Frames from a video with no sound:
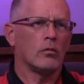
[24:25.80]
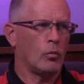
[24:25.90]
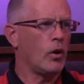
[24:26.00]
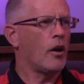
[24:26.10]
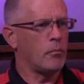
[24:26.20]

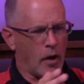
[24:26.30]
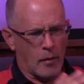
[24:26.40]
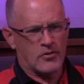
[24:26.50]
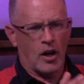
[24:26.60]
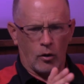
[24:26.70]
we have
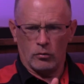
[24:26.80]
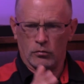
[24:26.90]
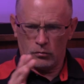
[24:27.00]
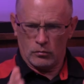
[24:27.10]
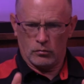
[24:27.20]
mapped out
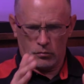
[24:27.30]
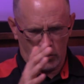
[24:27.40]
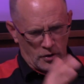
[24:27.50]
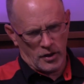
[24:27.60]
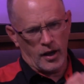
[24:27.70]

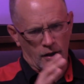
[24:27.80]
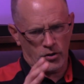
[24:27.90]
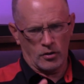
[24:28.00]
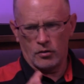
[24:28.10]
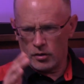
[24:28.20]
the
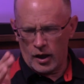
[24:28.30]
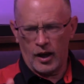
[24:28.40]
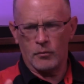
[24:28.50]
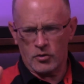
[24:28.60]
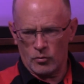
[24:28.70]
days and
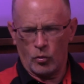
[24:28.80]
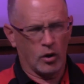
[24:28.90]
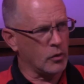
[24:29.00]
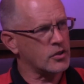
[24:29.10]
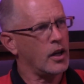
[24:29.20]
games and what
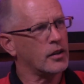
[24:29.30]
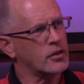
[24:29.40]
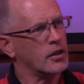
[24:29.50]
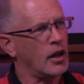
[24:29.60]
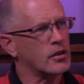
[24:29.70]
it would take
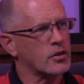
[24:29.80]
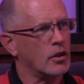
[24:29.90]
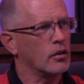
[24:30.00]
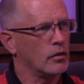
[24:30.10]
to get to.